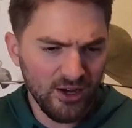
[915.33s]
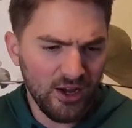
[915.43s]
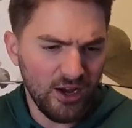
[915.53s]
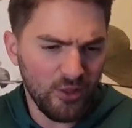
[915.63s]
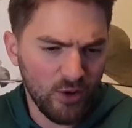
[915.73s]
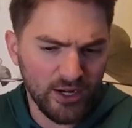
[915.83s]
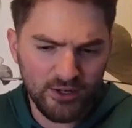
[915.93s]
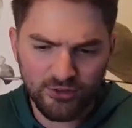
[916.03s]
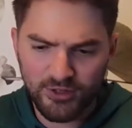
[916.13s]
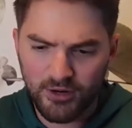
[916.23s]

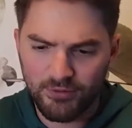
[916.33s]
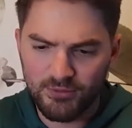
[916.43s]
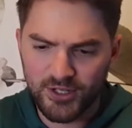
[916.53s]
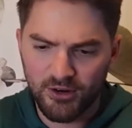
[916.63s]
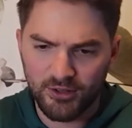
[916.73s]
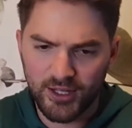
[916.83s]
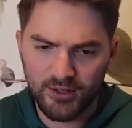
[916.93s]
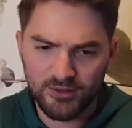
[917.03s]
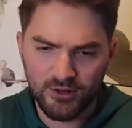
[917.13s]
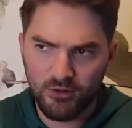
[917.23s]
recognition there from Derek. That
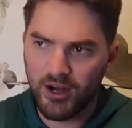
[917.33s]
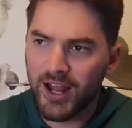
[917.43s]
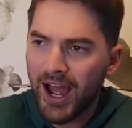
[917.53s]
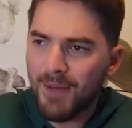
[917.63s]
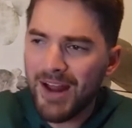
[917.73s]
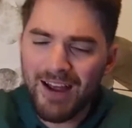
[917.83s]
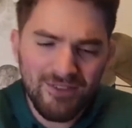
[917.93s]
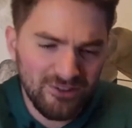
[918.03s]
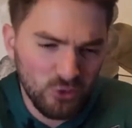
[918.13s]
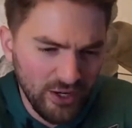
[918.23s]
is great. I mean, I have
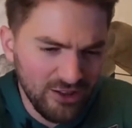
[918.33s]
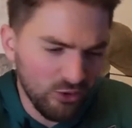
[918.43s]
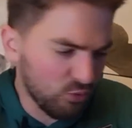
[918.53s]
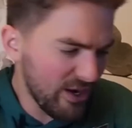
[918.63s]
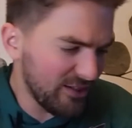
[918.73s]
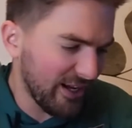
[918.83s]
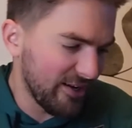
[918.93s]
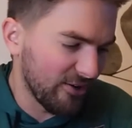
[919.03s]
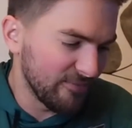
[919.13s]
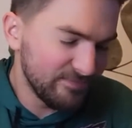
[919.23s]
this dorky little ring light
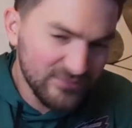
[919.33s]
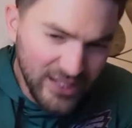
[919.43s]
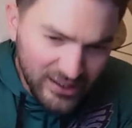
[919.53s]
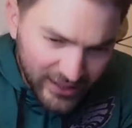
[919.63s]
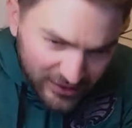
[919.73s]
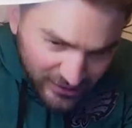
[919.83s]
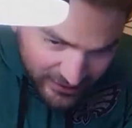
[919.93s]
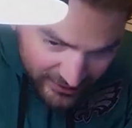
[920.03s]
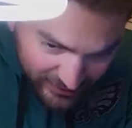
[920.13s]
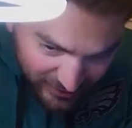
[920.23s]
here. Like,
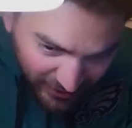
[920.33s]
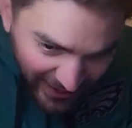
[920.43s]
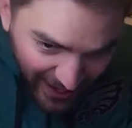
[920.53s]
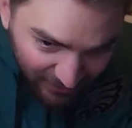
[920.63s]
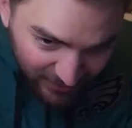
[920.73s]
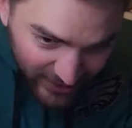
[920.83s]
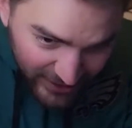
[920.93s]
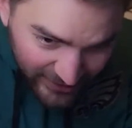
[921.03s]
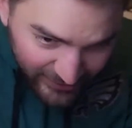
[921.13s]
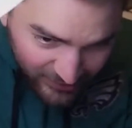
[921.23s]
look, this is all I have.
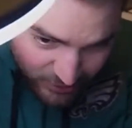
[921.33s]
It's this little